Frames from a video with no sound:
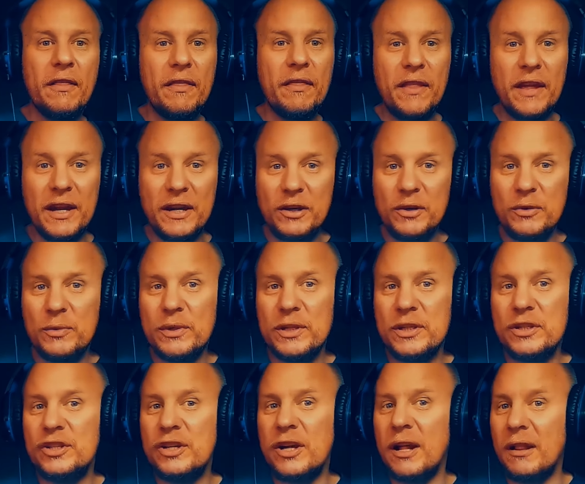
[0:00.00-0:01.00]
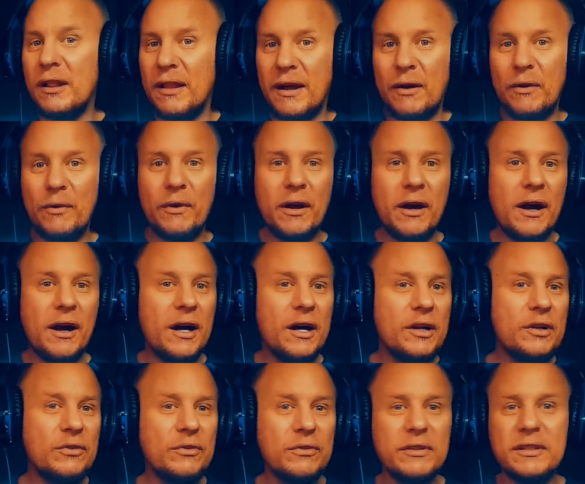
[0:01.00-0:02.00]
then you would shell out
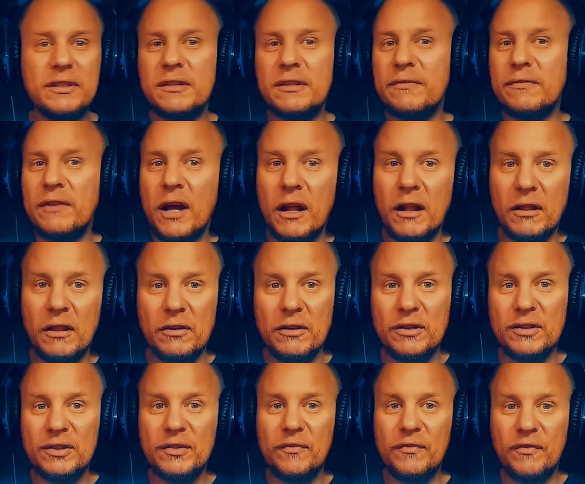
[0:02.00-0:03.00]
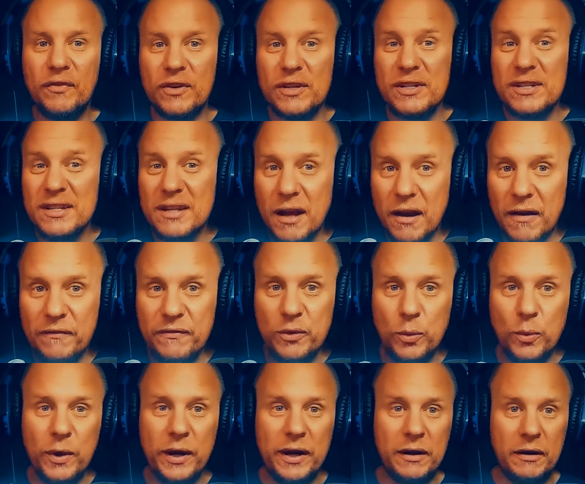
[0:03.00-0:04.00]
hundreds of dollars for
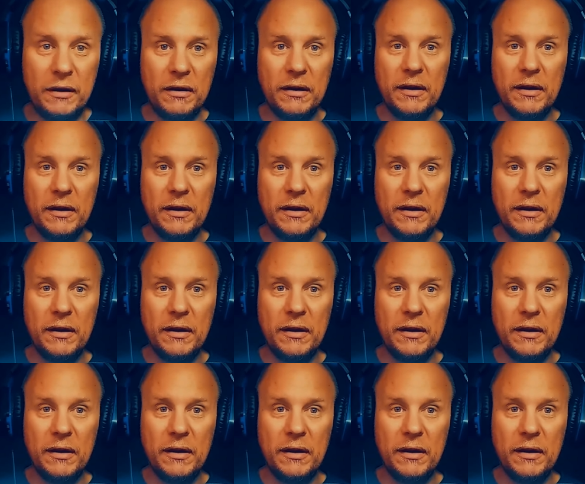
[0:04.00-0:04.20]
software.